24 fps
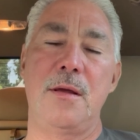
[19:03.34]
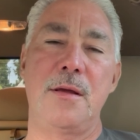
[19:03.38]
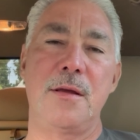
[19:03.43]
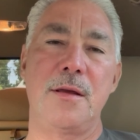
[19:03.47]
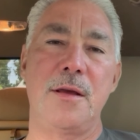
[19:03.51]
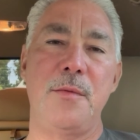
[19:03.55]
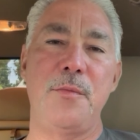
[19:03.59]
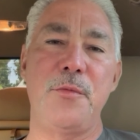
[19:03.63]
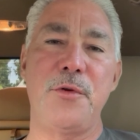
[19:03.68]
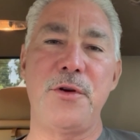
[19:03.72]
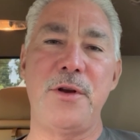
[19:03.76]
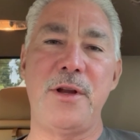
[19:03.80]

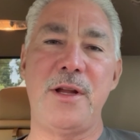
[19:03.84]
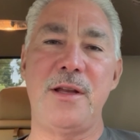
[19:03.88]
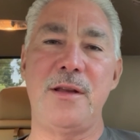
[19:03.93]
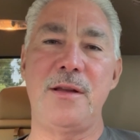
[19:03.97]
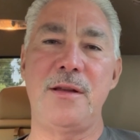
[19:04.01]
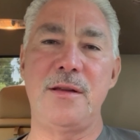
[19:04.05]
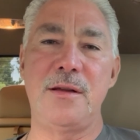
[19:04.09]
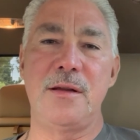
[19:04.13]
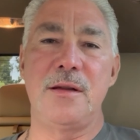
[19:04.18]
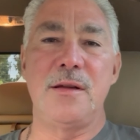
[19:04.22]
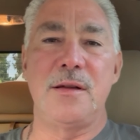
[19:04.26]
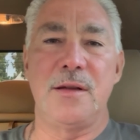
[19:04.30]
Good morning.
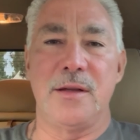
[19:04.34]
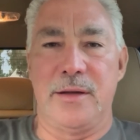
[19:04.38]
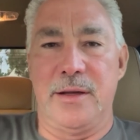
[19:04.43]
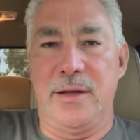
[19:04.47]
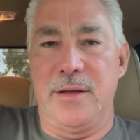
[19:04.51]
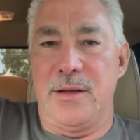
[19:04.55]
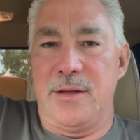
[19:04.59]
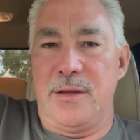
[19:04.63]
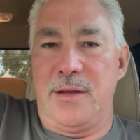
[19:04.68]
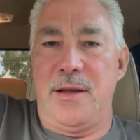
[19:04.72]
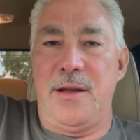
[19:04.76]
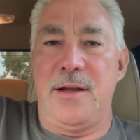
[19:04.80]

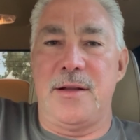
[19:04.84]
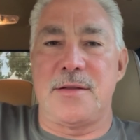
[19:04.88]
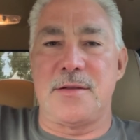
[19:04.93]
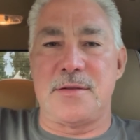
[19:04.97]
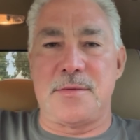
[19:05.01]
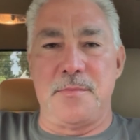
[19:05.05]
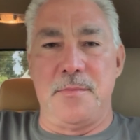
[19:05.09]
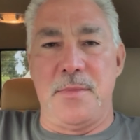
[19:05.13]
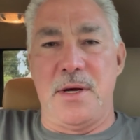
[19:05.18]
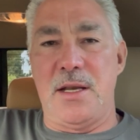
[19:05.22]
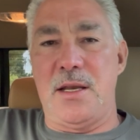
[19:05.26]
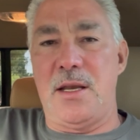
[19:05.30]

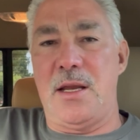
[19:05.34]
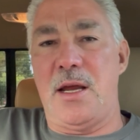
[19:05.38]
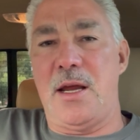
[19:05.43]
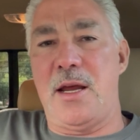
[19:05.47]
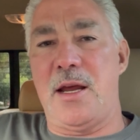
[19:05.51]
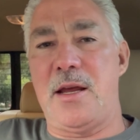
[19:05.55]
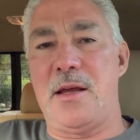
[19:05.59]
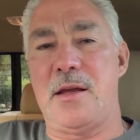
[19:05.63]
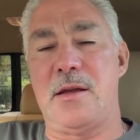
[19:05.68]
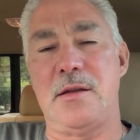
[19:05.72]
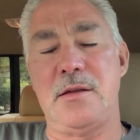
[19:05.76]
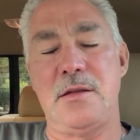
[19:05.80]
It's
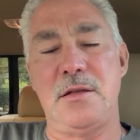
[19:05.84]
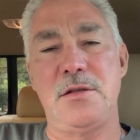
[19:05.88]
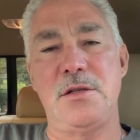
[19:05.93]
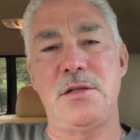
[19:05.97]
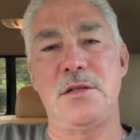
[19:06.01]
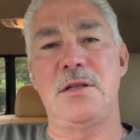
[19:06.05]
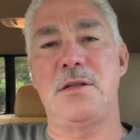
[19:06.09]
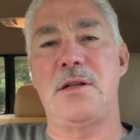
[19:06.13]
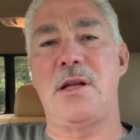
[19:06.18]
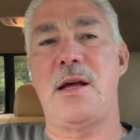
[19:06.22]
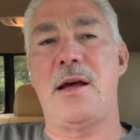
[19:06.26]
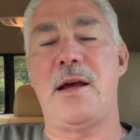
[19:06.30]
Monday,
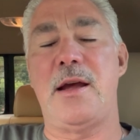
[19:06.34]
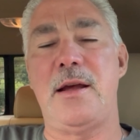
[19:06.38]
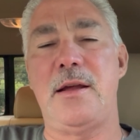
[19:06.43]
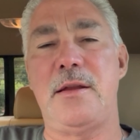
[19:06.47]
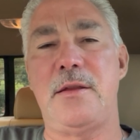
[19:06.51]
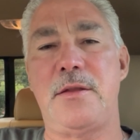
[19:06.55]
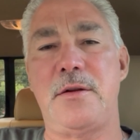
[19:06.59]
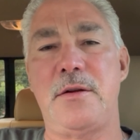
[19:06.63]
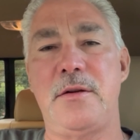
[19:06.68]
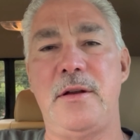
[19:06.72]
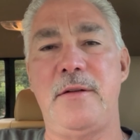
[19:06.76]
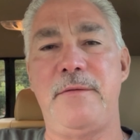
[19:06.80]
July
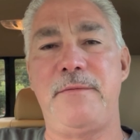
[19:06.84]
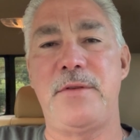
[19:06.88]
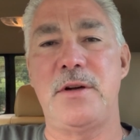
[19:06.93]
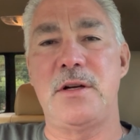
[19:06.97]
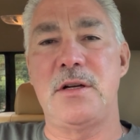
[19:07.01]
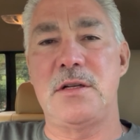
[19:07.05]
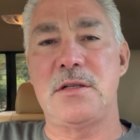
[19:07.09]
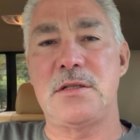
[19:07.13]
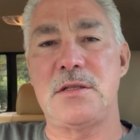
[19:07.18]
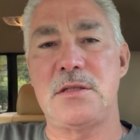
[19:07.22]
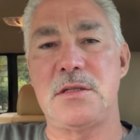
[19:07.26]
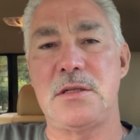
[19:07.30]

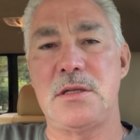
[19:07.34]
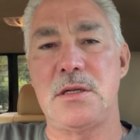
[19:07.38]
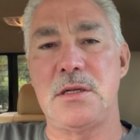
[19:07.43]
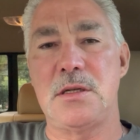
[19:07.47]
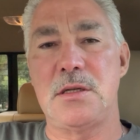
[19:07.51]
31st,